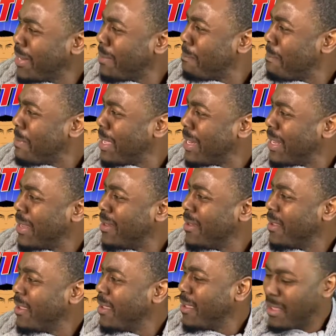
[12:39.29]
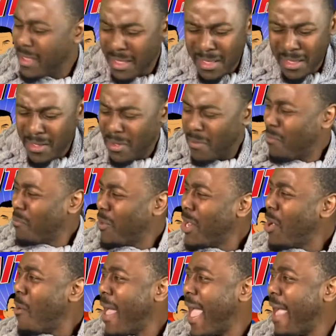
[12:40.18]
a minute. We
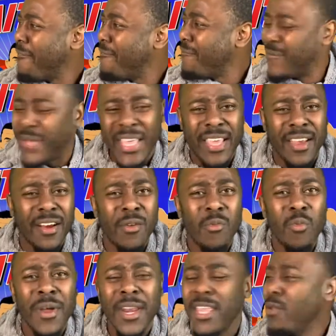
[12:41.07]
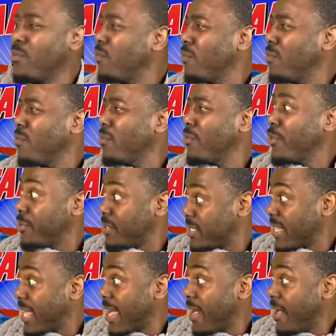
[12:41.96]
don't have fear. What are you're
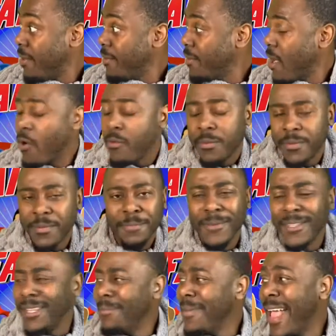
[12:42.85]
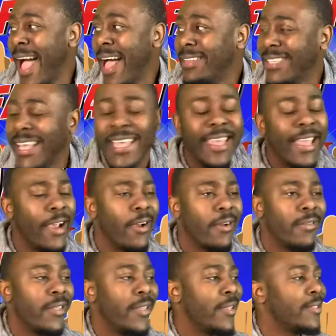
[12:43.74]
scared? Oh, man, I'll take care
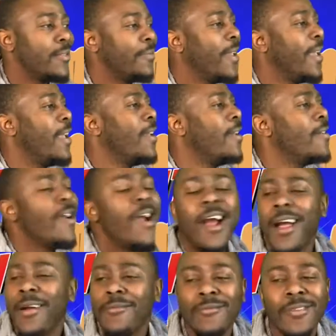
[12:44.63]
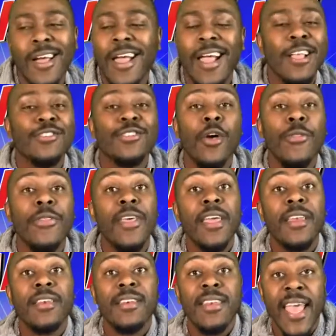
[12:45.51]
of this. All right. So
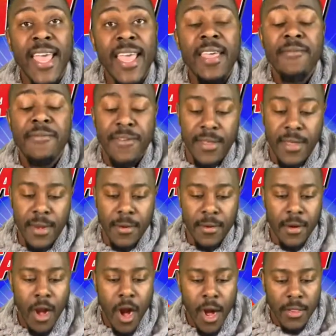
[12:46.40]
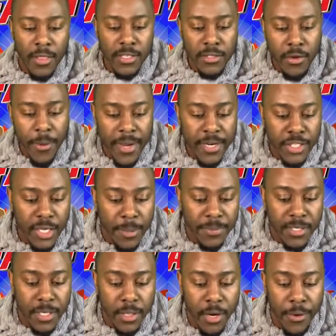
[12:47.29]
then David, all right, let's go ahead and jump
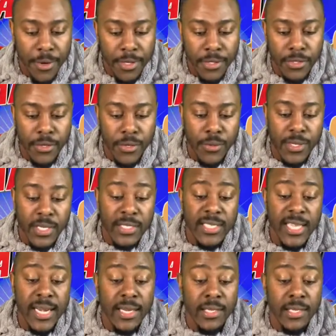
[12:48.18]
to 32. He said to